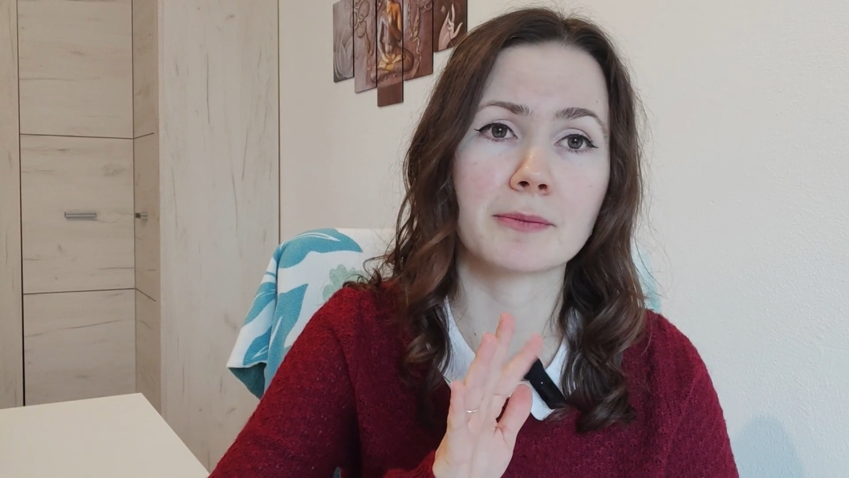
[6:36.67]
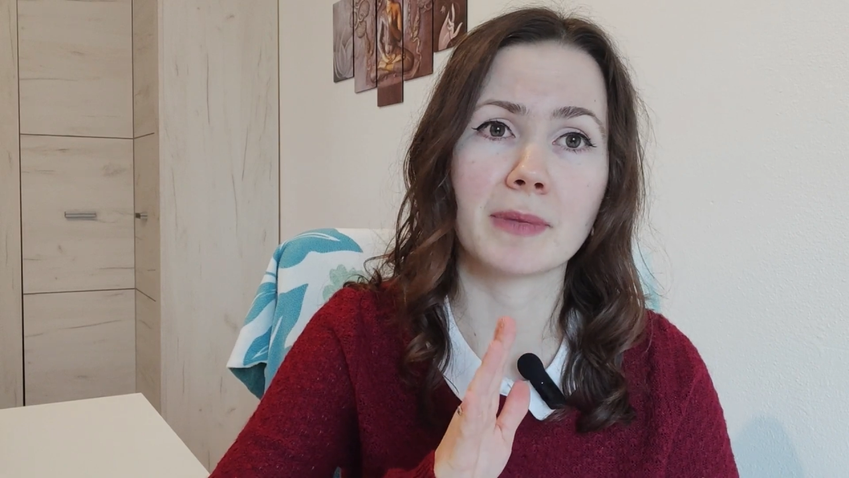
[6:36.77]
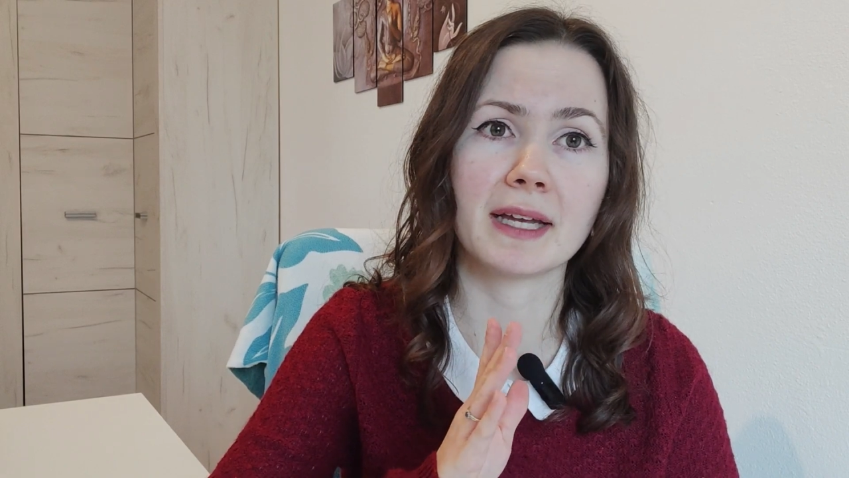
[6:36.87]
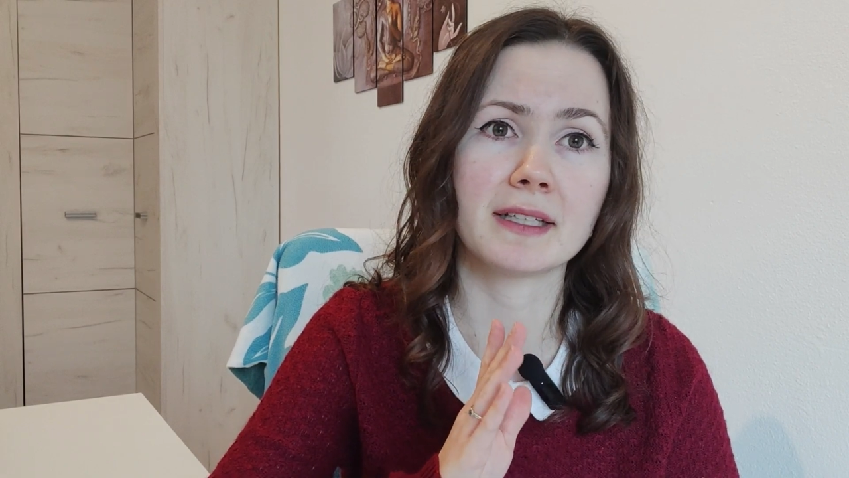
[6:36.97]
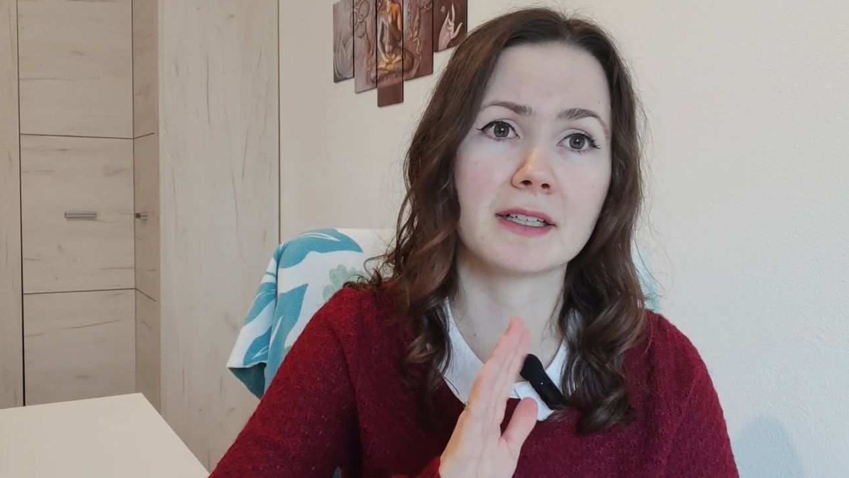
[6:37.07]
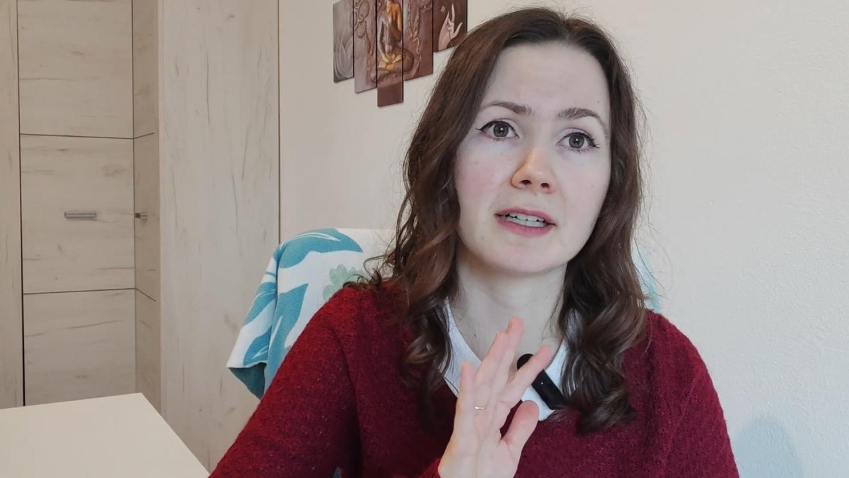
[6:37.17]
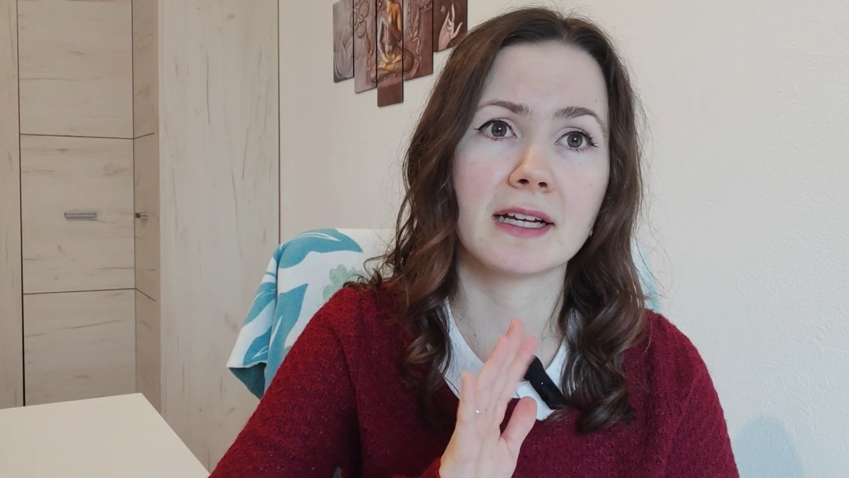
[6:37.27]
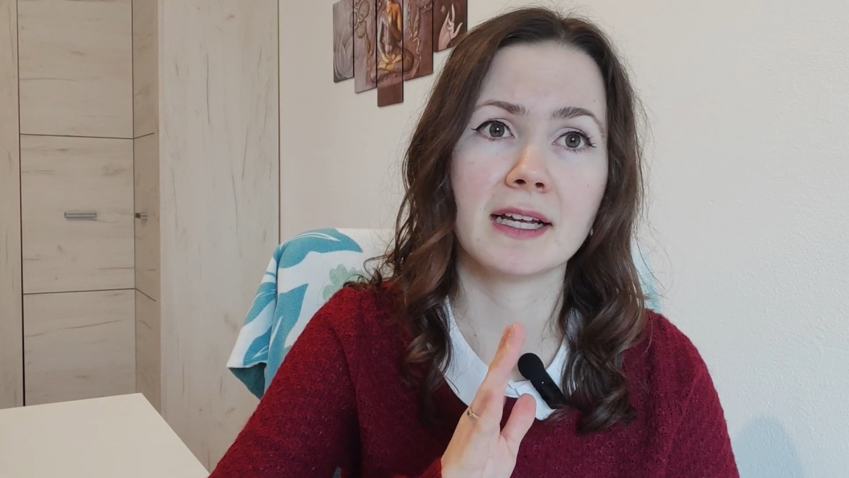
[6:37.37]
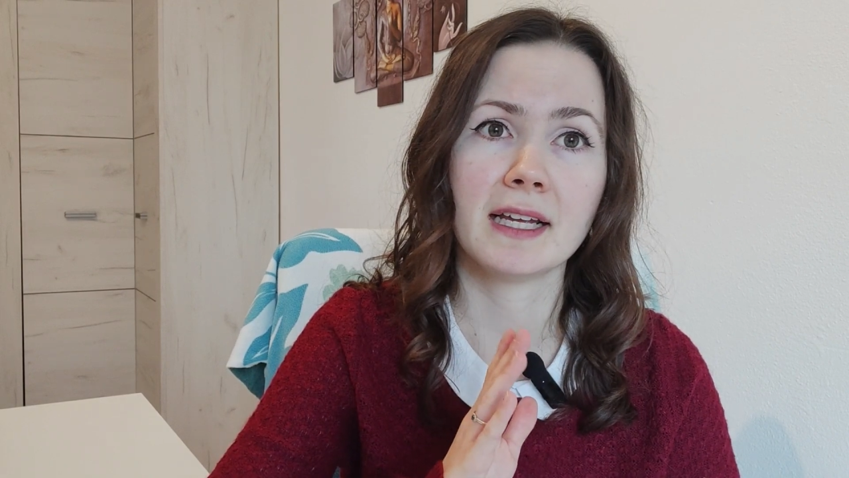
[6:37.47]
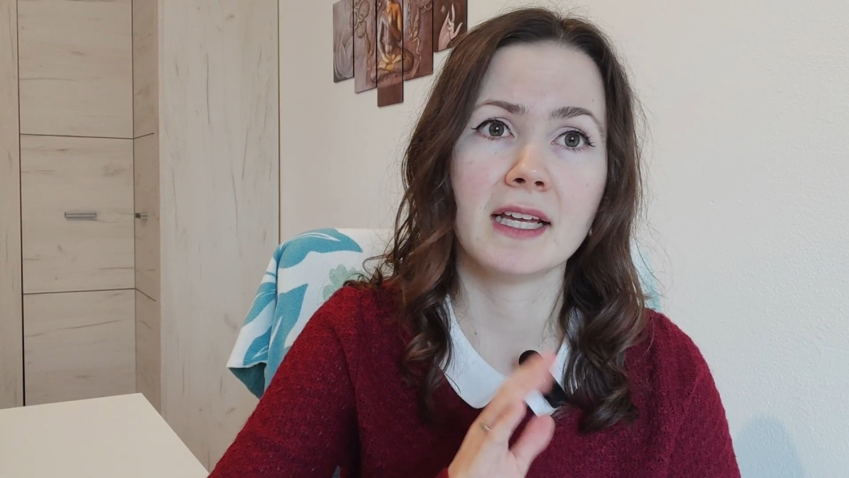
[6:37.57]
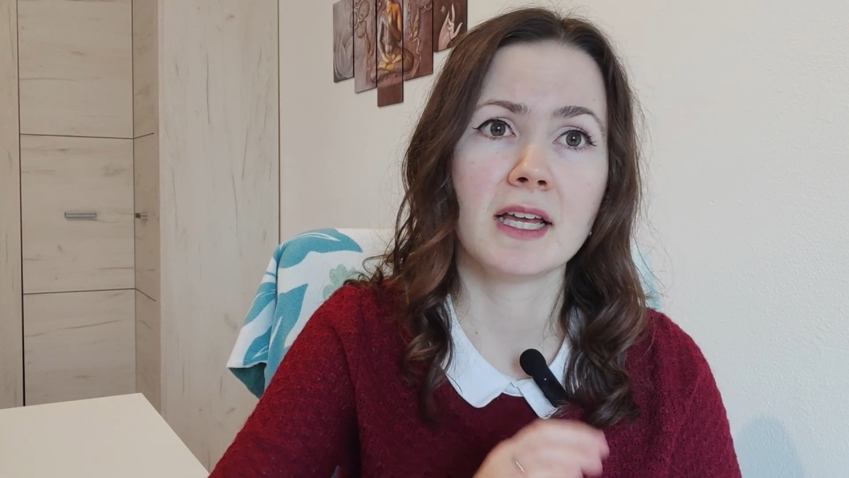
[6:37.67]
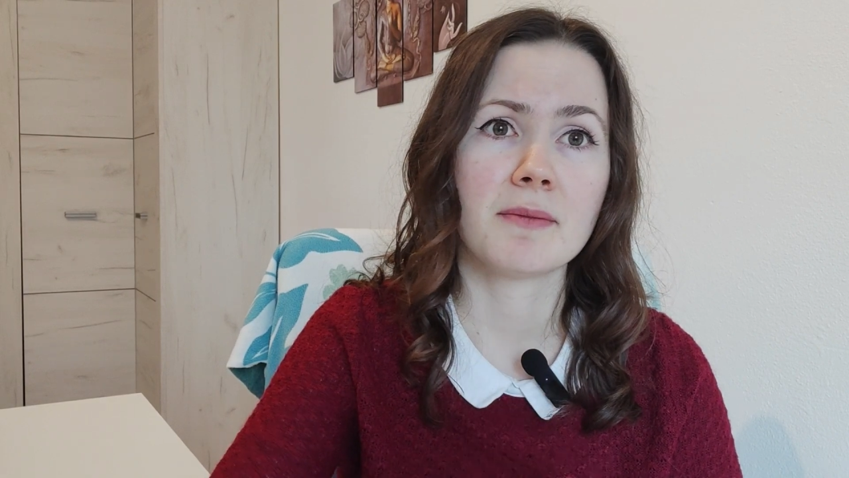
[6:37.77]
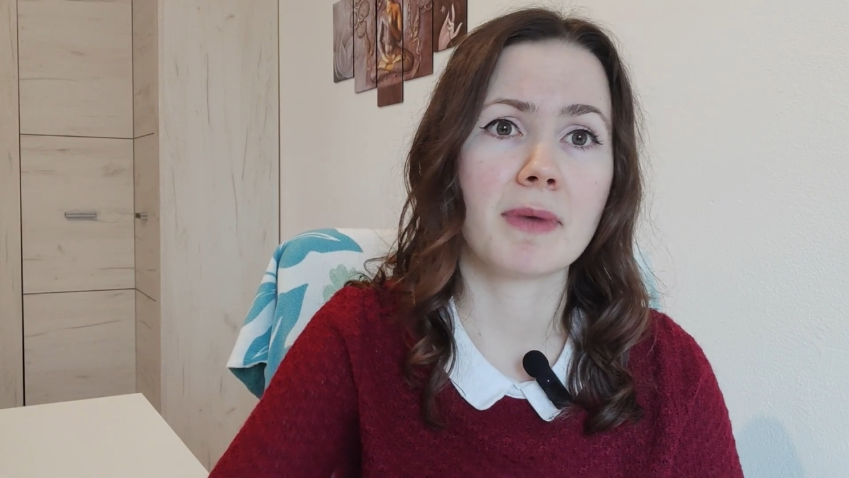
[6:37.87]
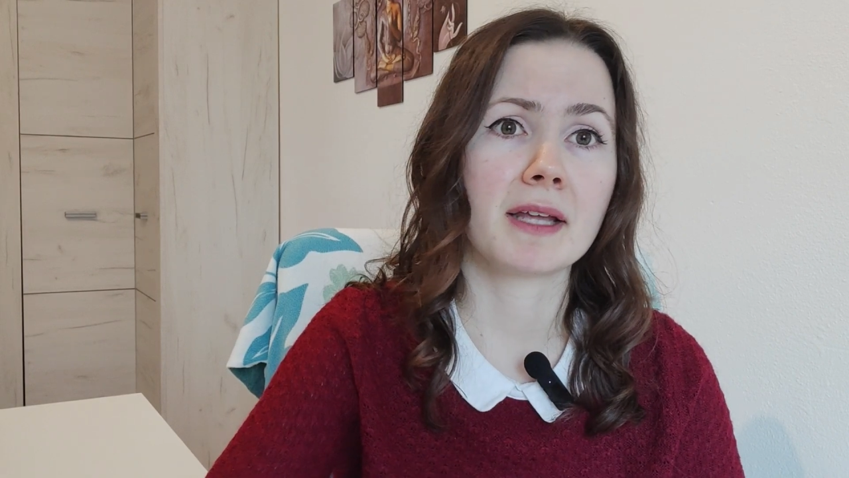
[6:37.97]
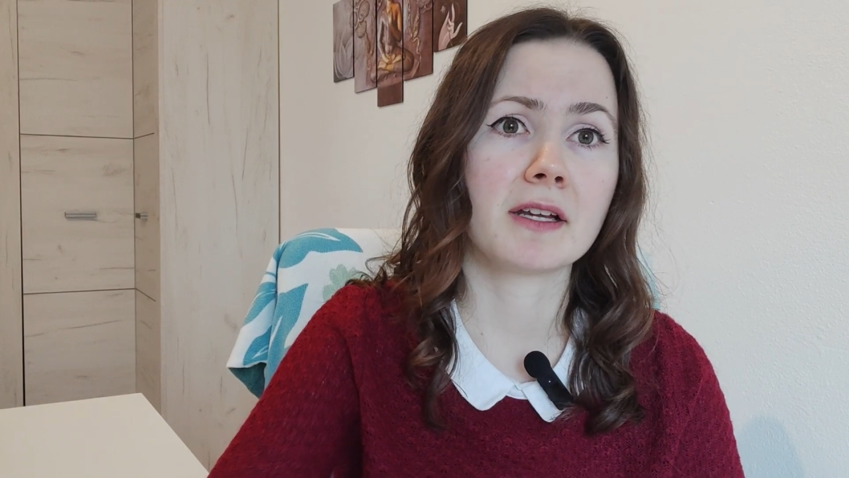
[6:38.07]

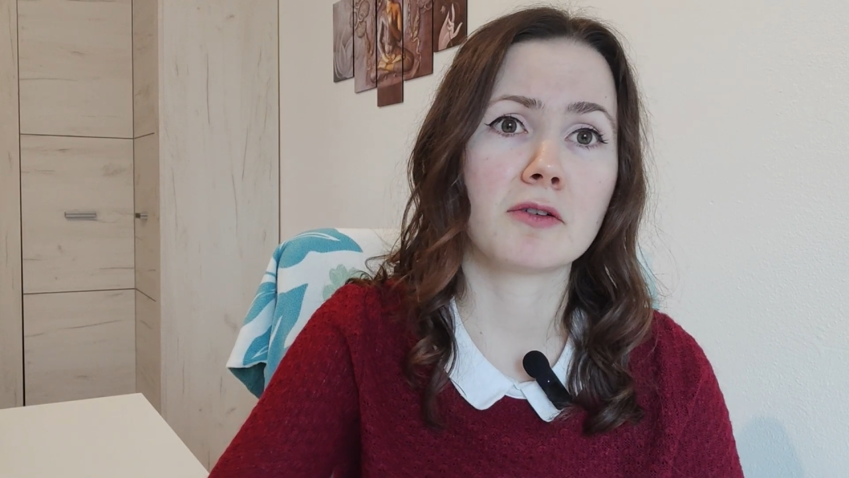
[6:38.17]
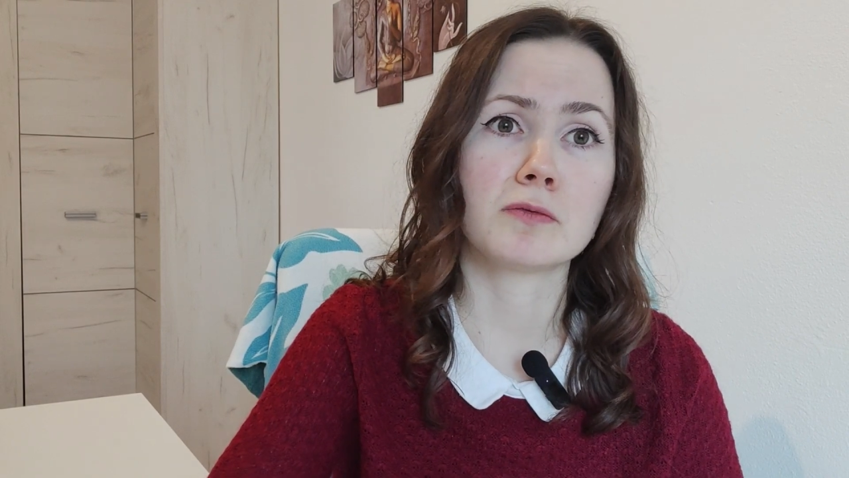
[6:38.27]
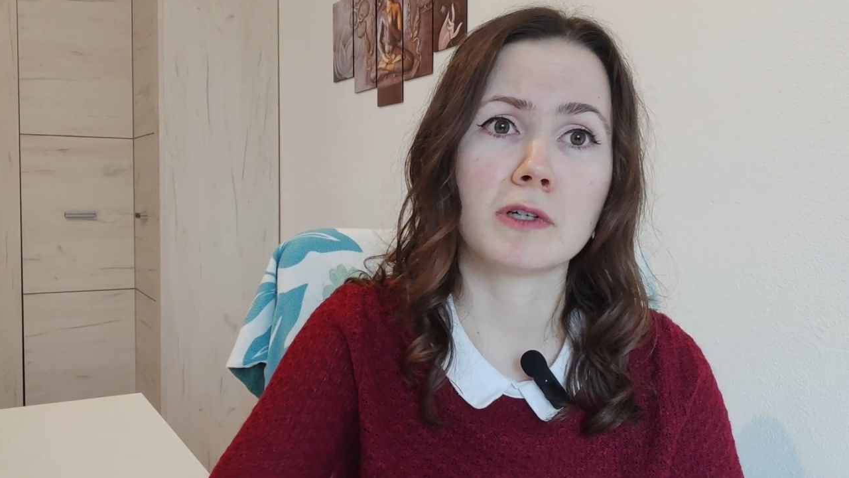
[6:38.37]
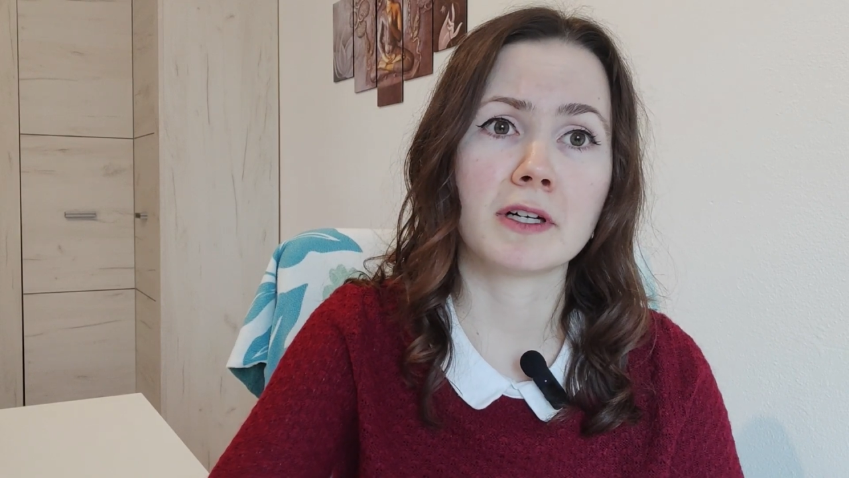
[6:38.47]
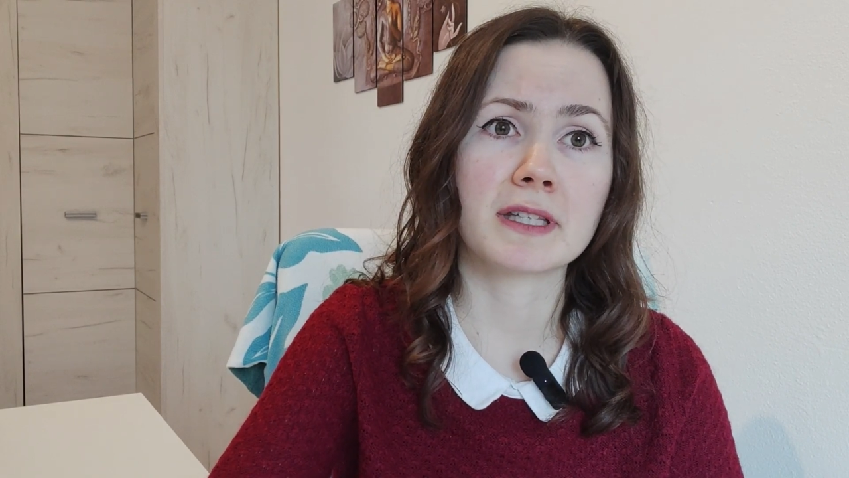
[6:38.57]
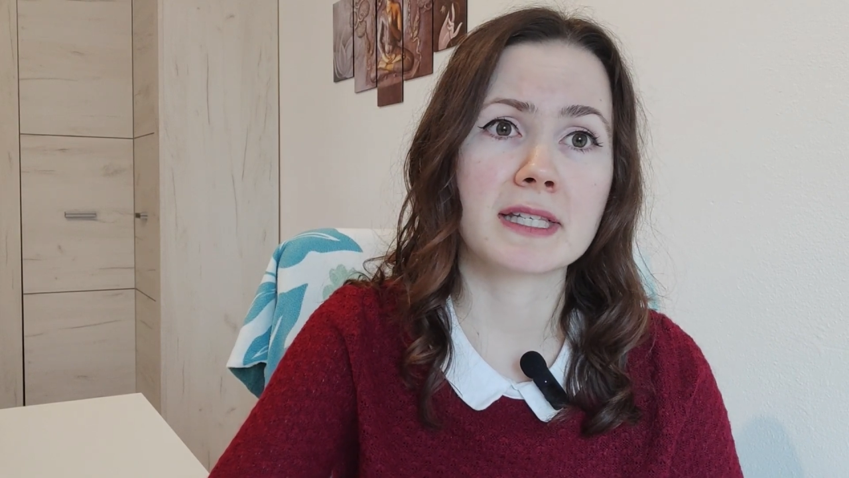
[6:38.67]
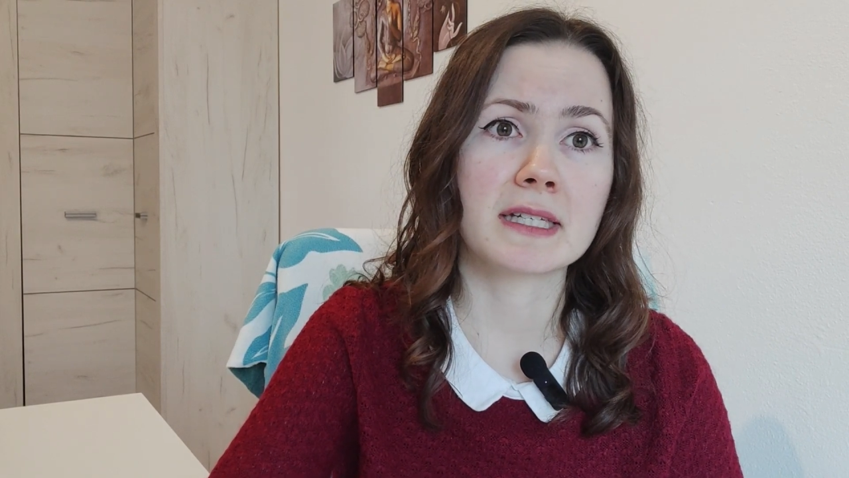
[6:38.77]
minor words